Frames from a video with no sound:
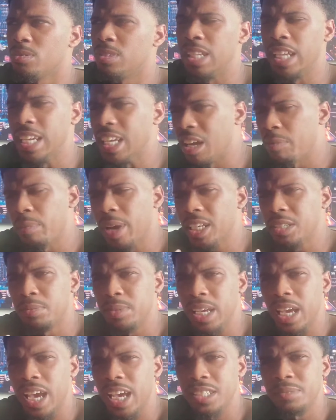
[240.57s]
then that makes
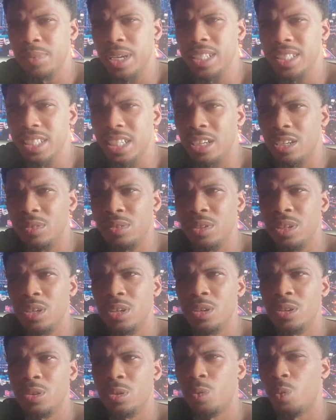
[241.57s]
me ask myself,
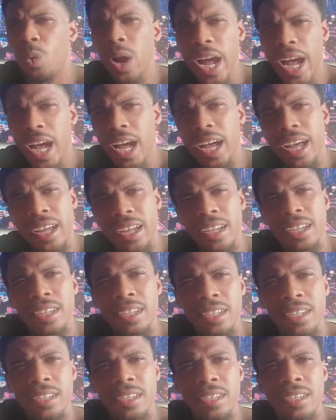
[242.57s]
why?
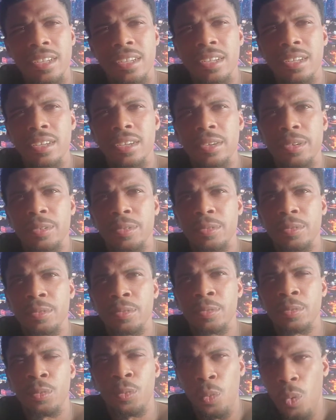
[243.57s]

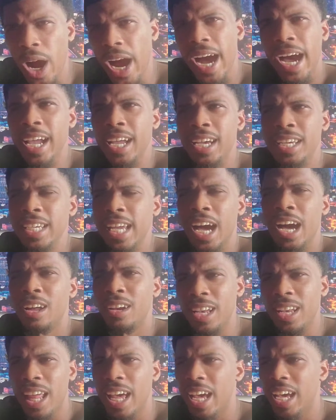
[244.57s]
Why are
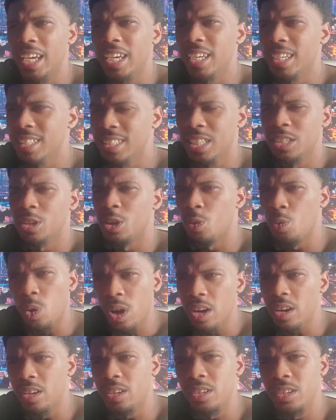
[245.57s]
y'all lying to the
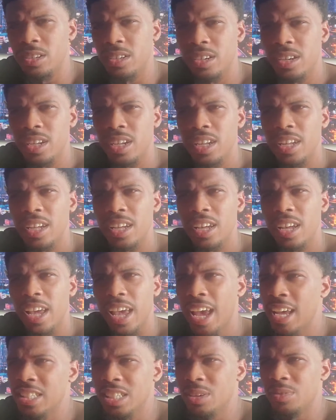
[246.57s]
world
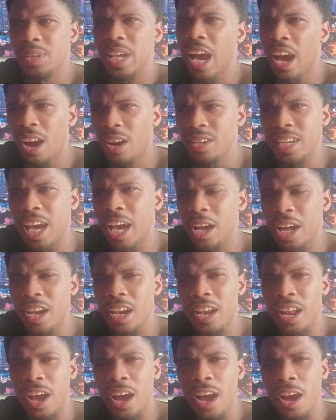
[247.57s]
as if y'all
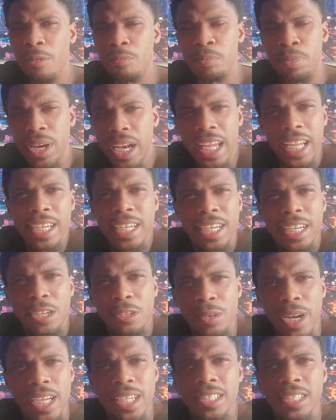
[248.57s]
not
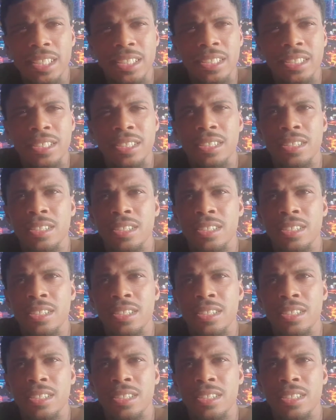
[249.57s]
blatantly racist?